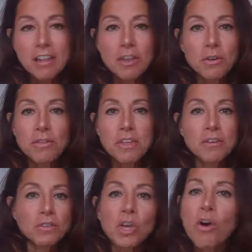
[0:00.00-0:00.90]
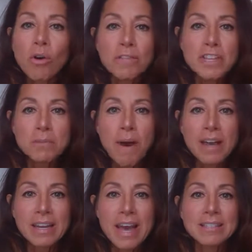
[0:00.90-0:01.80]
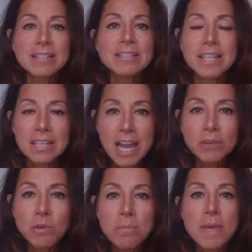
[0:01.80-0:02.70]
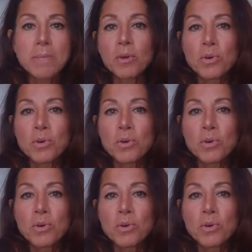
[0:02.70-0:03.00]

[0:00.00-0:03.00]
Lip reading: The goal of these podcasts is to connect with people